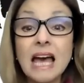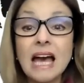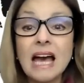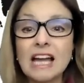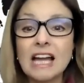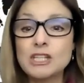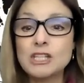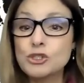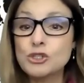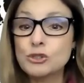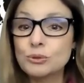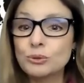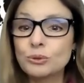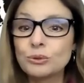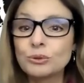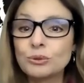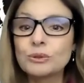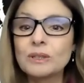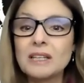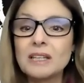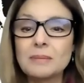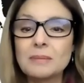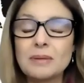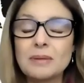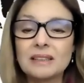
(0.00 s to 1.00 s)
I
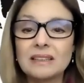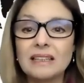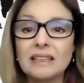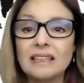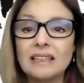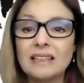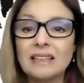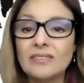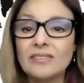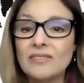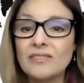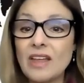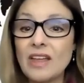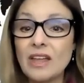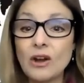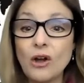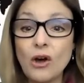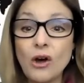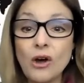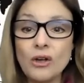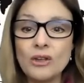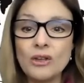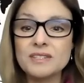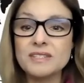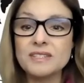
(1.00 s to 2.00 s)
truly believe that
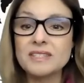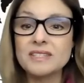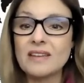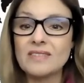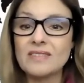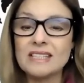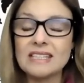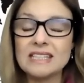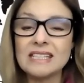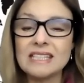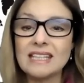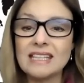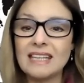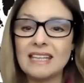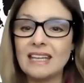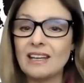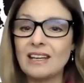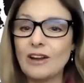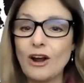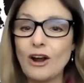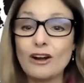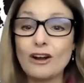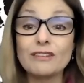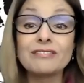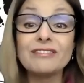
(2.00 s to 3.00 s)
all 17
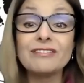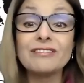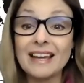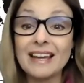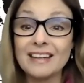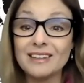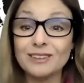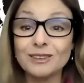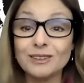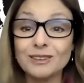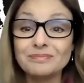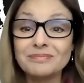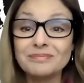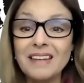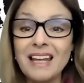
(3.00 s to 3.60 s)
are vital.